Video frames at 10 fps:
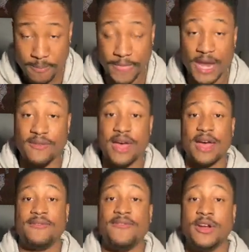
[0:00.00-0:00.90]
and have
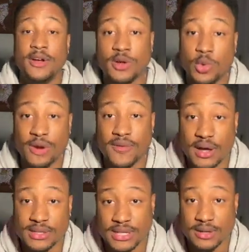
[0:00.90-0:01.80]
had very quick
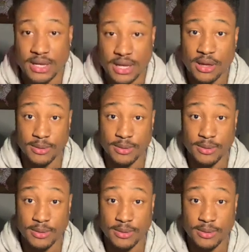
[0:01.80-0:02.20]
volatility,